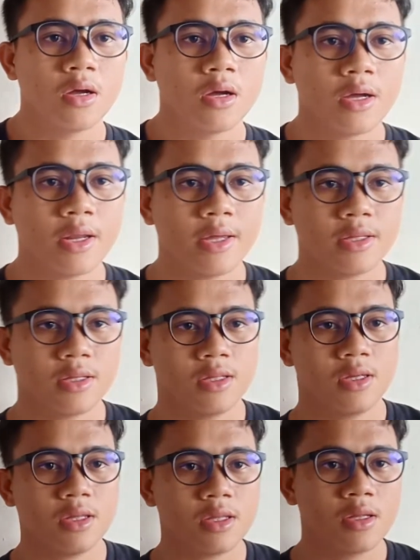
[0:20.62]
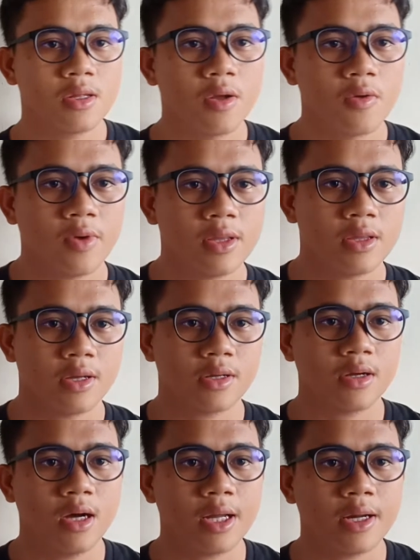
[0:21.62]
red teeth with the
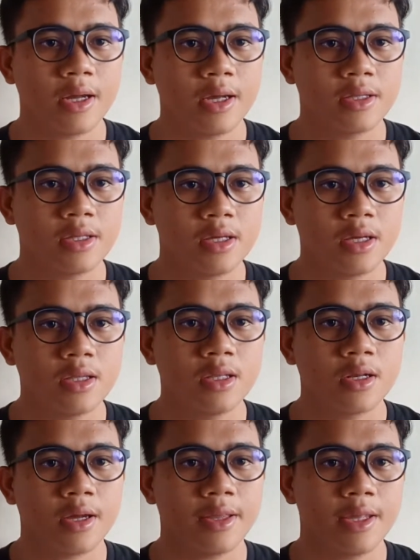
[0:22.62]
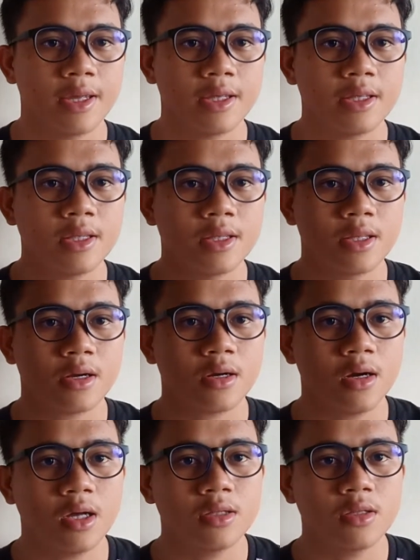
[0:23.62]
car engine running the
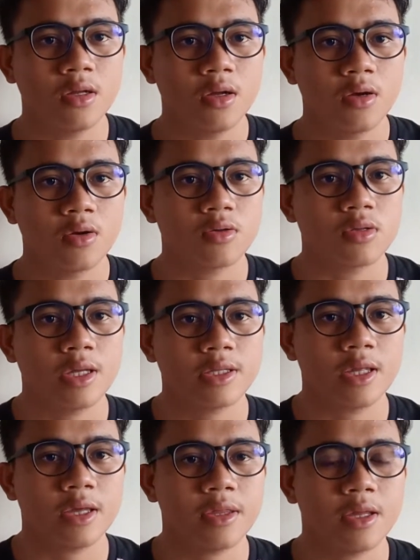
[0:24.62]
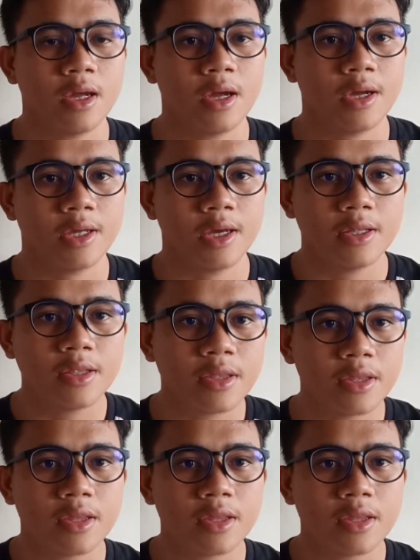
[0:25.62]
con rotates against